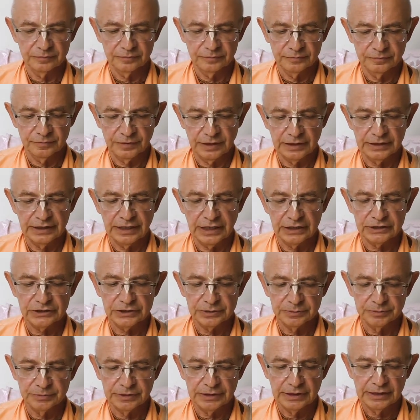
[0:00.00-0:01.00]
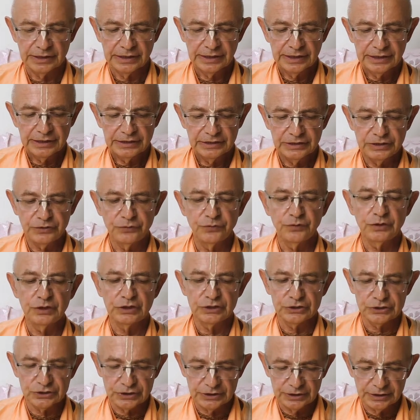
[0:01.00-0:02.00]
varnashrama
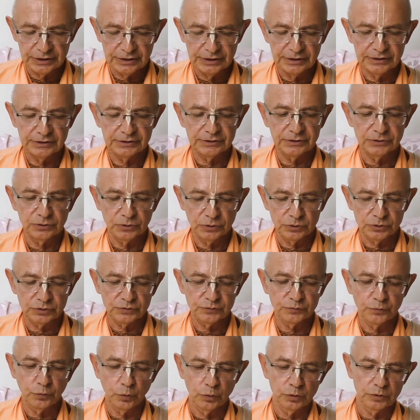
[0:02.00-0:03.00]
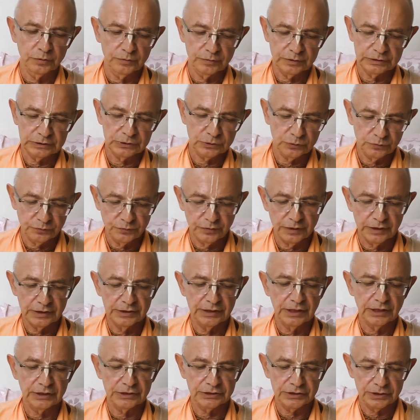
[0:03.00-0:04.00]
division is those followers of
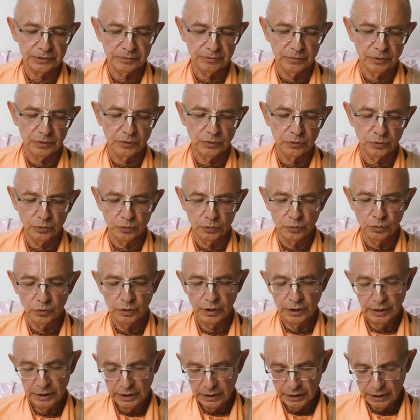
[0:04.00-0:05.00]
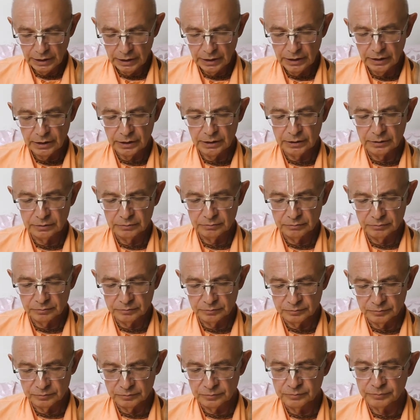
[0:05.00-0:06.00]
varnashrama who
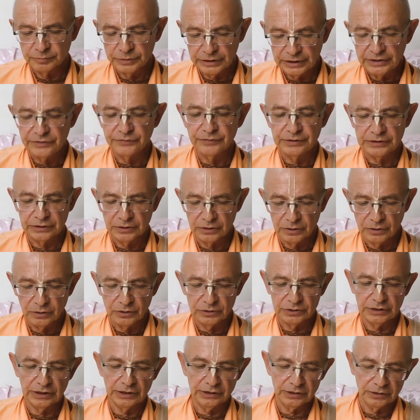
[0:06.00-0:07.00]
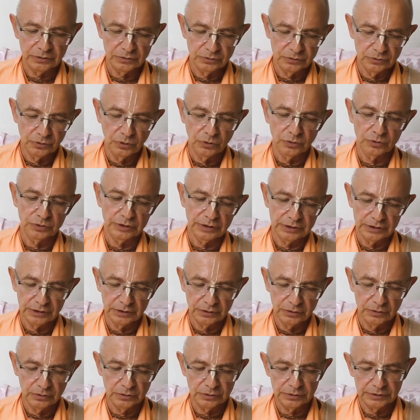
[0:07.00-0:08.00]
believe in God and who know that the
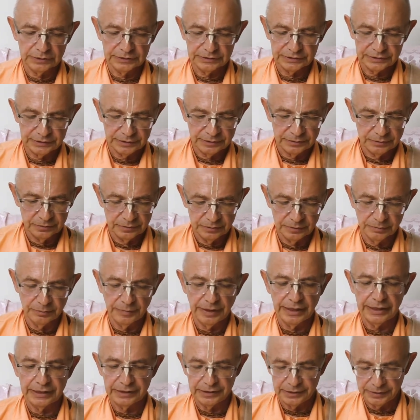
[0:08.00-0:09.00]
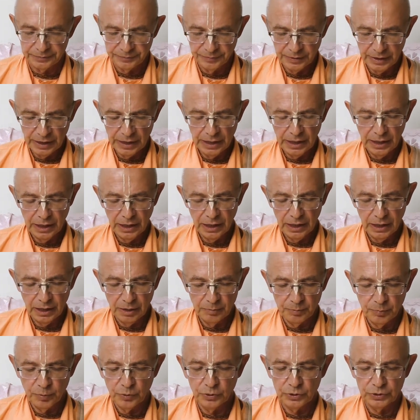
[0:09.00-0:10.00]
God is the main
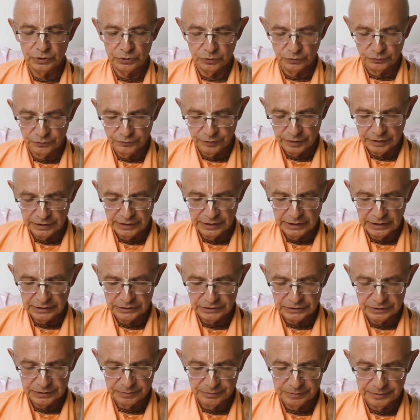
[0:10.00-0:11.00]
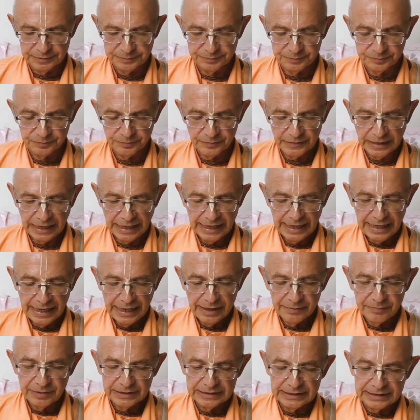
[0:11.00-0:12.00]
point of varnashrama.
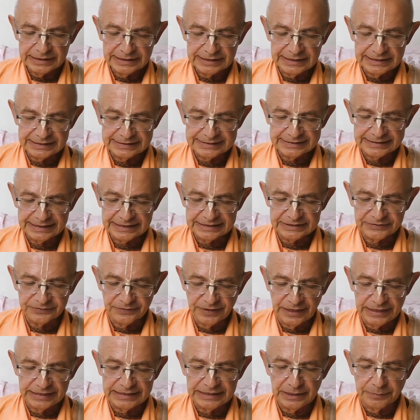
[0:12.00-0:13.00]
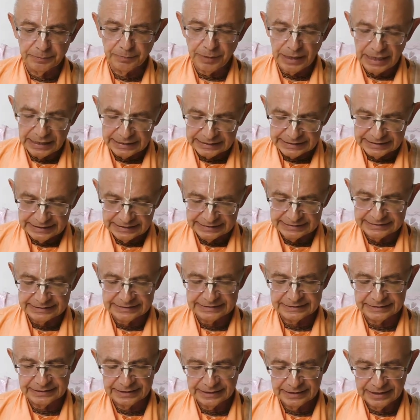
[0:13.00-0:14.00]
But then he says, Vaidya
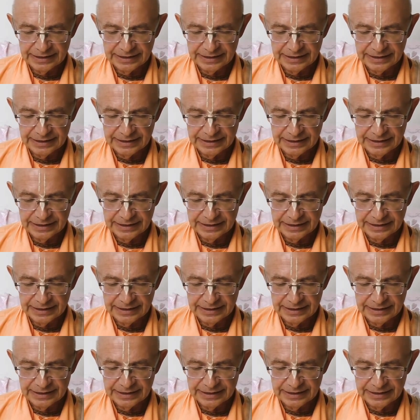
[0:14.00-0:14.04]
bhaktas